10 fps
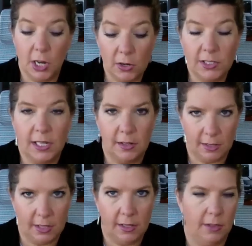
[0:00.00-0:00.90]
knows that
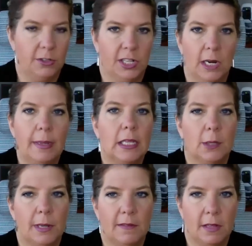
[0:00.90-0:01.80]
there's going to be a
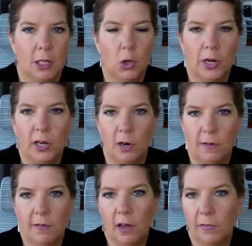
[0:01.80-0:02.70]
little bit of a learning
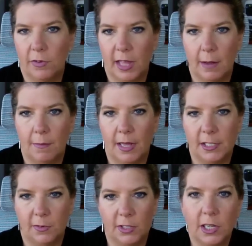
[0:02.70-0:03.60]
curve involved for them
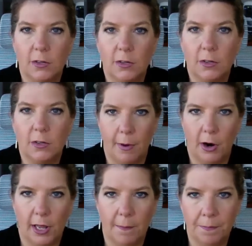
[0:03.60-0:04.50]
as far as hosting that
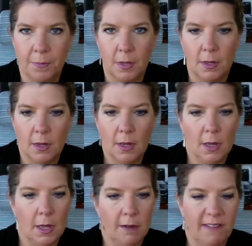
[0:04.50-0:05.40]
party.
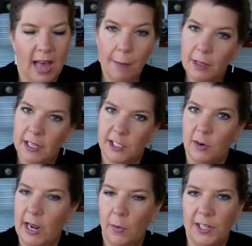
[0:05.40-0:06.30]
Fabulous.
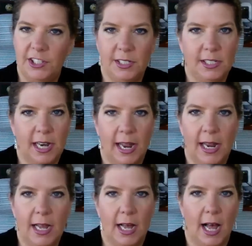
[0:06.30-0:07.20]
Great questions
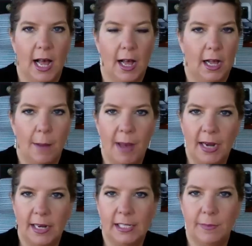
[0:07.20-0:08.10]
today. Come
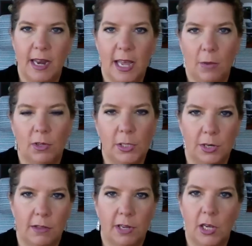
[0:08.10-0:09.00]
back next Monday and we'll do
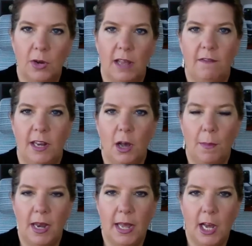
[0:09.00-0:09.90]
another Q&A video
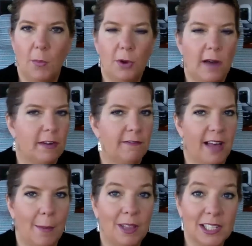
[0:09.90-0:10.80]
Monday. Hope you're having a
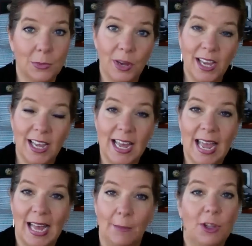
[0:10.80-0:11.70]
fabulous week,
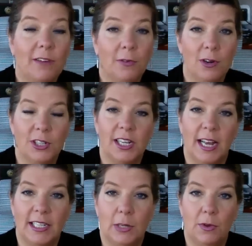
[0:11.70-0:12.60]
and I'm looking forward to
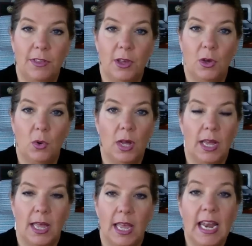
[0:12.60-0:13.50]
connecting with you
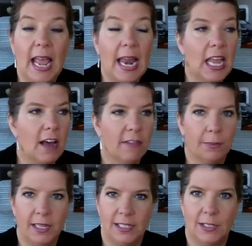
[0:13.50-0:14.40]
in any of the
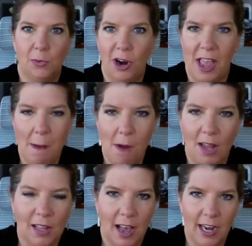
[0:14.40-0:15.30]
places where I am
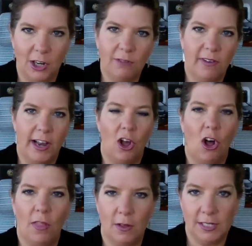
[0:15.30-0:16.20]
online, and you'll find
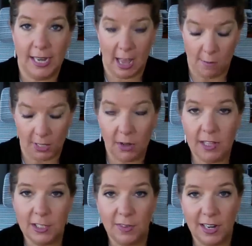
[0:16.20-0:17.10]
all those down below
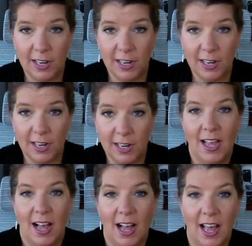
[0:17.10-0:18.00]
this video
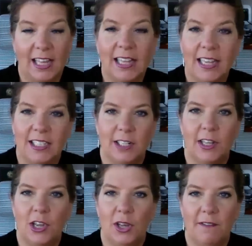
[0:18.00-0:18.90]
and links so
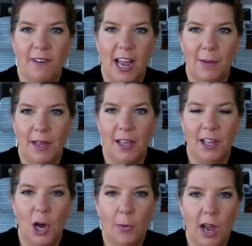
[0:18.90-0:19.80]
that you can find me.
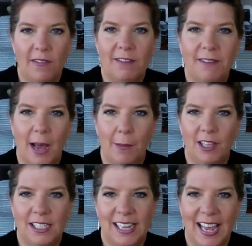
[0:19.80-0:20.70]
Hope you're having a
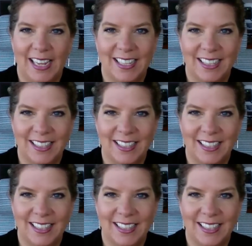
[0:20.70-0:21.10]
fabulous day.